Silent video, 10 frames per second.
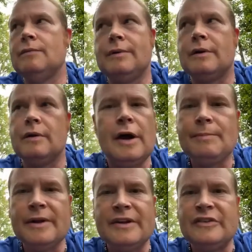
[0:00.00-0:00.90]
in a lot of
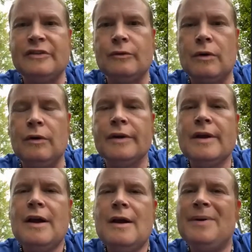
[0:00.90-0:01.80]
places in the world,
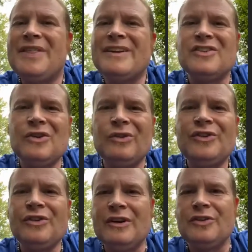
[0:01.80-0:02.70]
but that's a
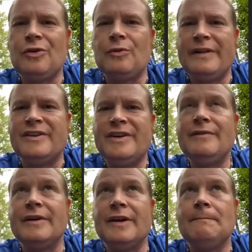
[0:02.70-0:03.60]
sociological
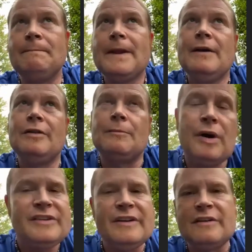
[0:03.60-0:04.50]
relativity. The
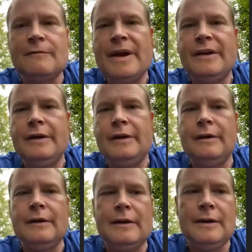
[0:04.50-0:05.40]
process of
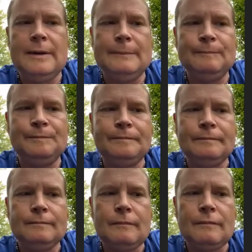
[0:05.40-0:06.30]
making
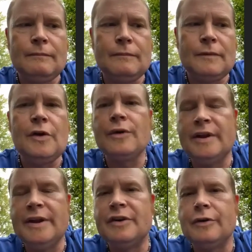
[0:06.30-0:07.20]
coca
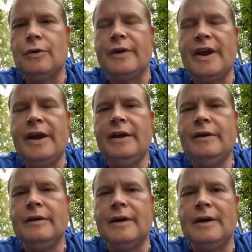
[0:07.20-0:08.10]
leaves into
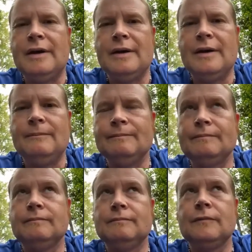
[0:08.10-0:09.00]
cocaine
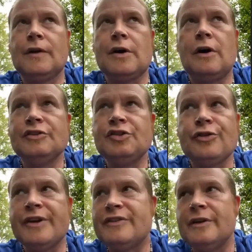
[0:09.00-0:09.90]

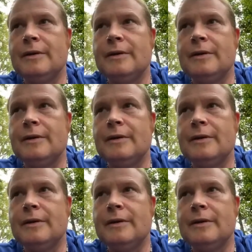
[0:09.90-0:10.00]
concentrates